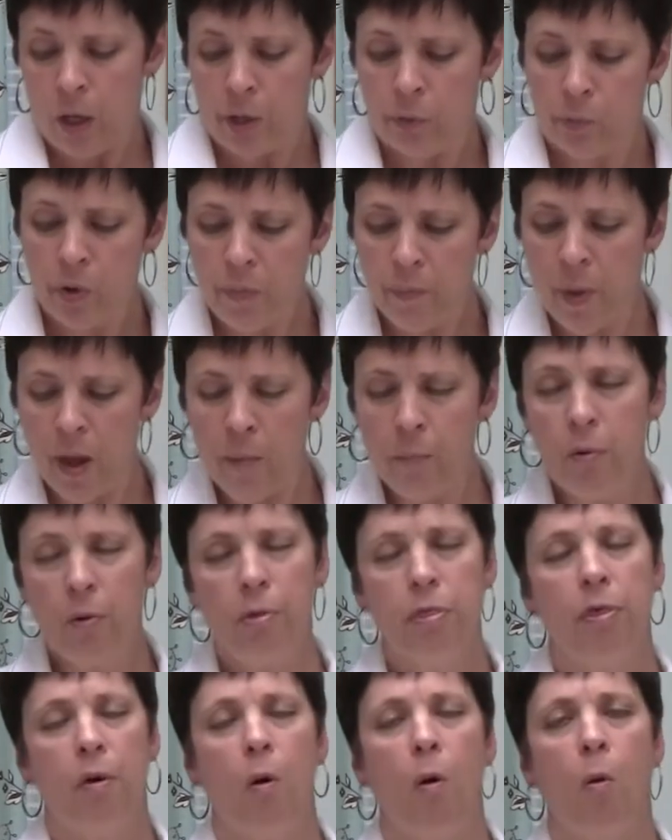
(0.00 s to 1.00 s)

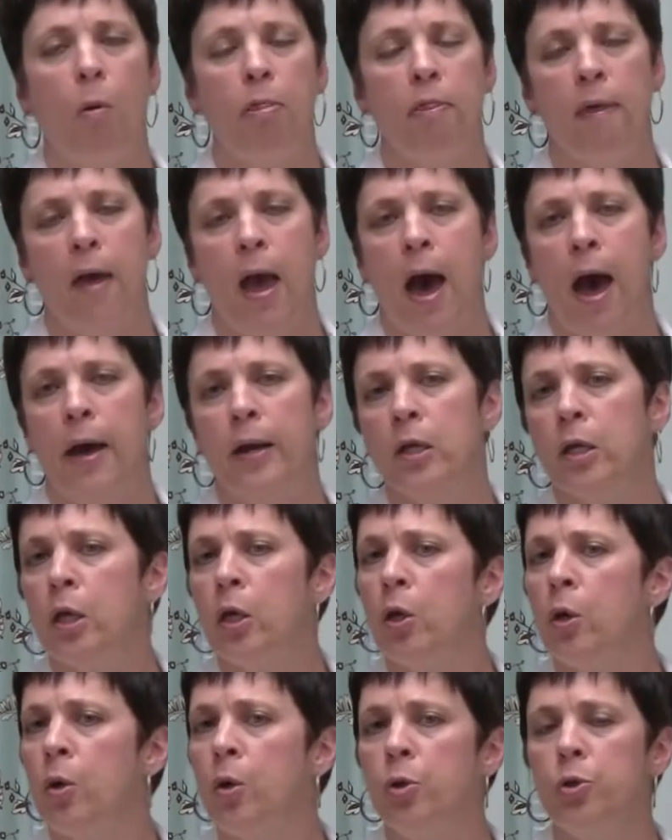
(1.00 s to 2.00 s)
Remember though that
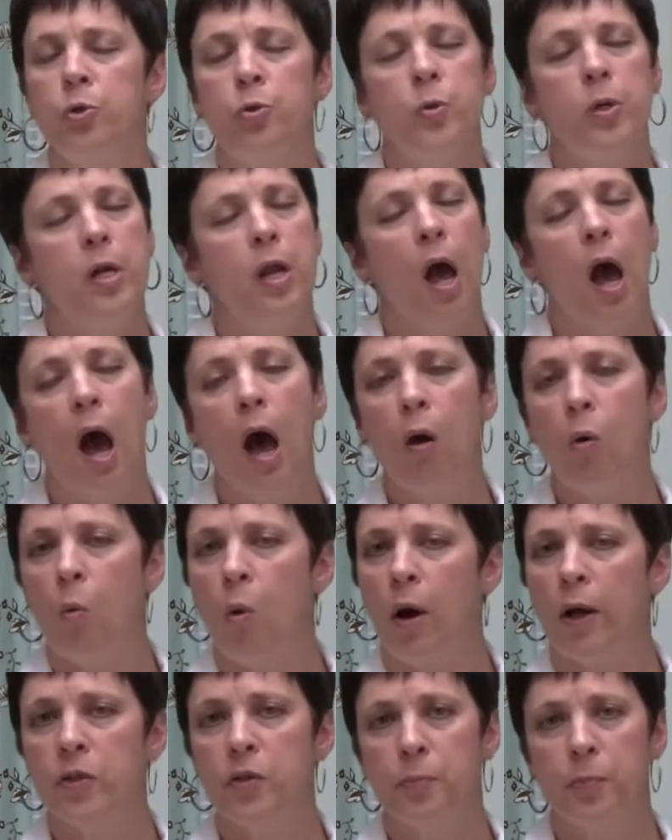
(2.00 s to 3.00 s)
you do not
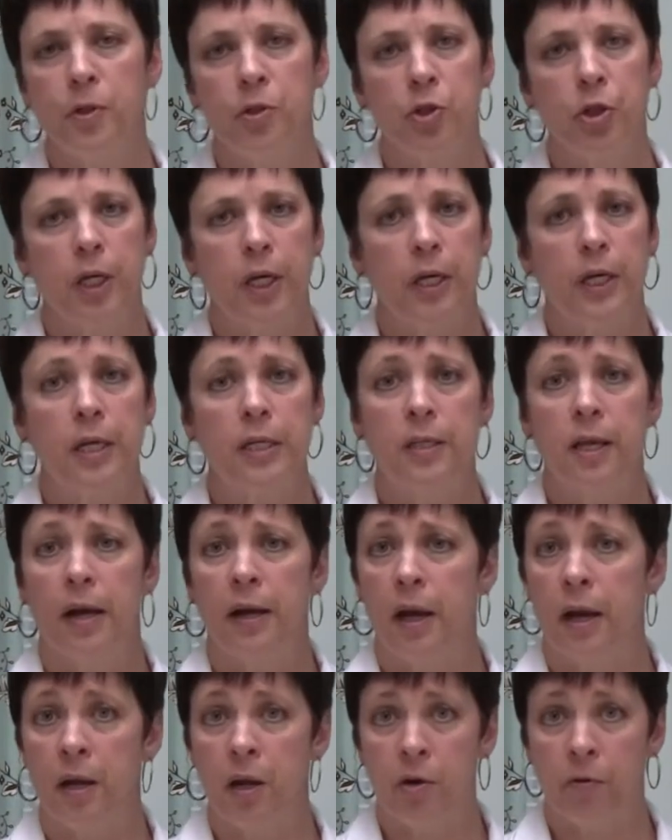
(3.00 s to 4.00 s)
want to put your kitties
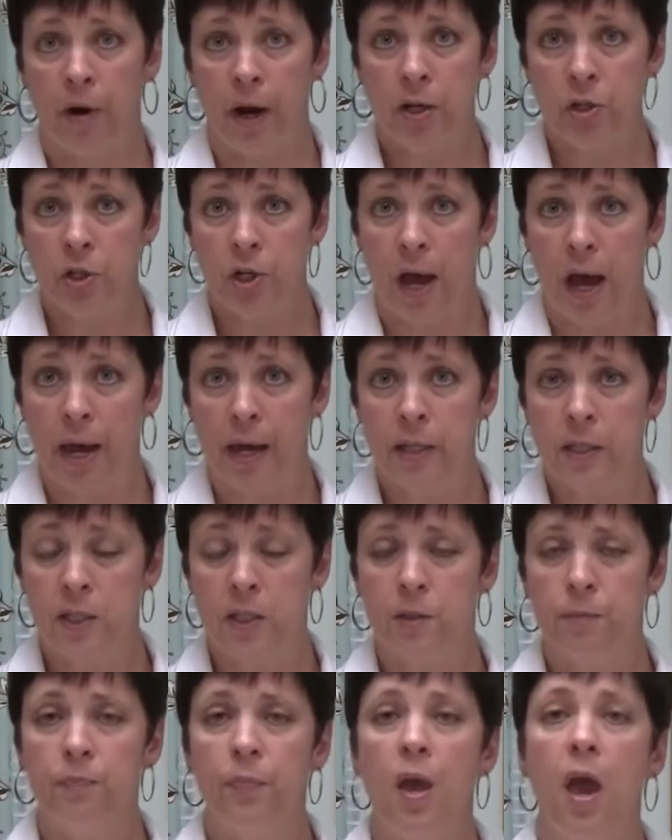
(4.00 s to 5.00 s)
on any crash
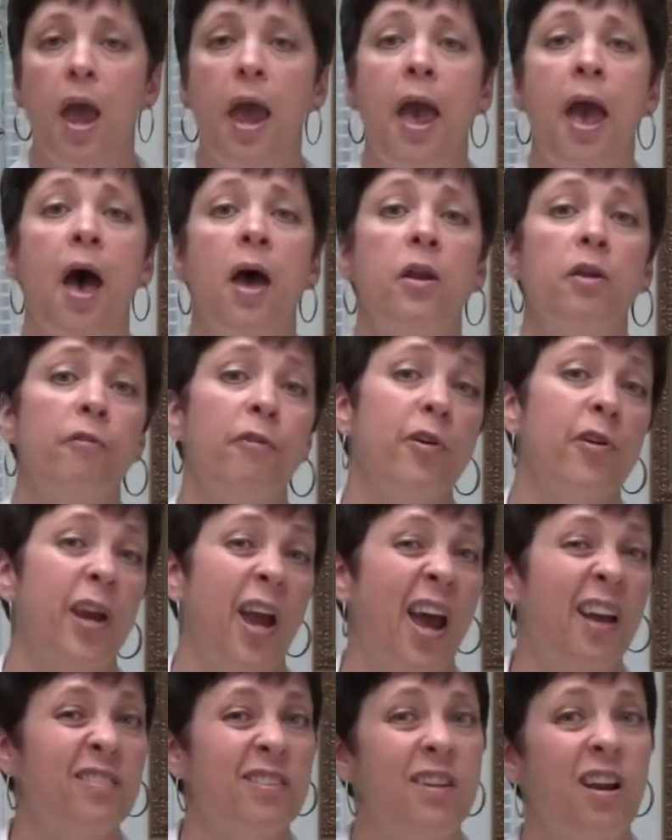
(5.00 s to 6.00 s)
diets, and if your
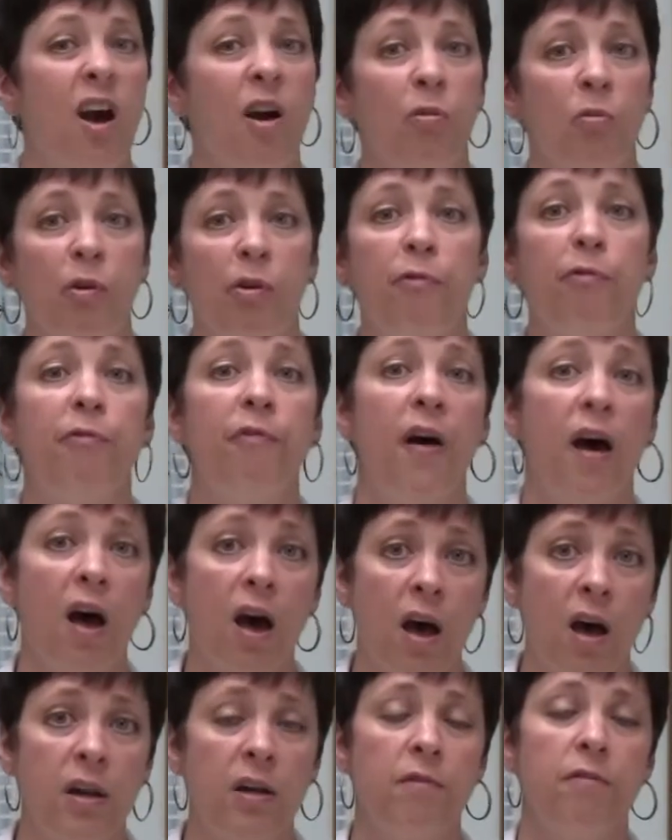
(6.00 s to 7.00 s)
cat's not real
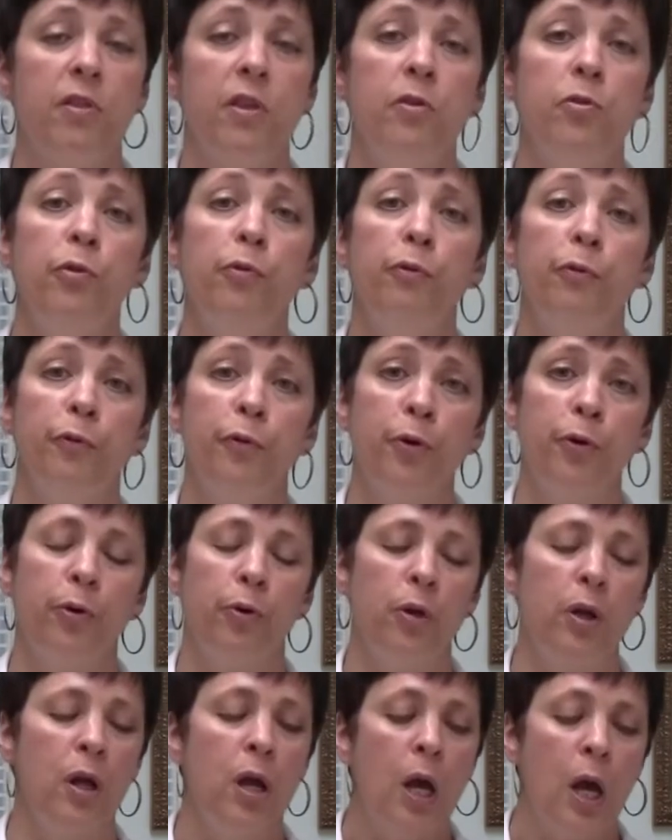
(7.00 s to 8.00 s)
fond of the new
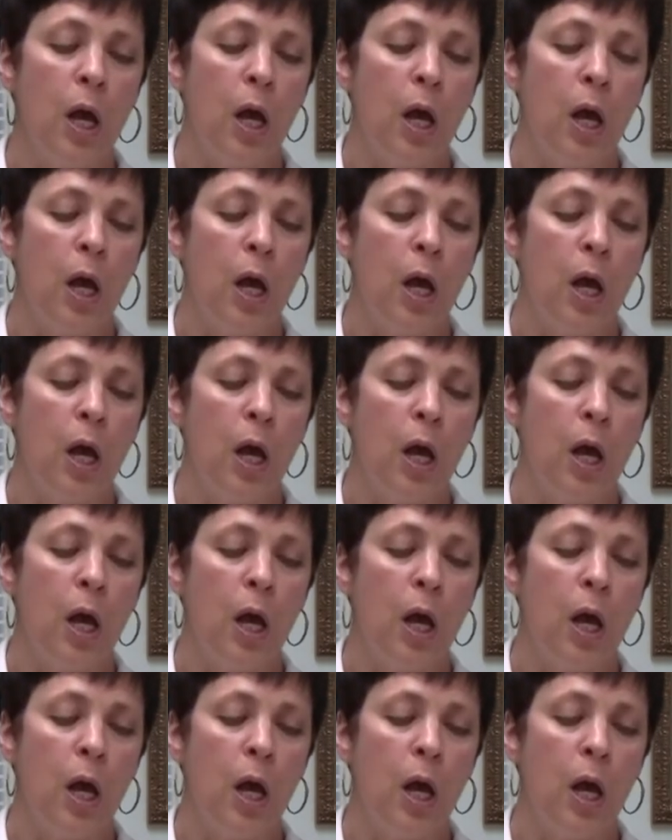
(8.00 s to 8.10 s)
food,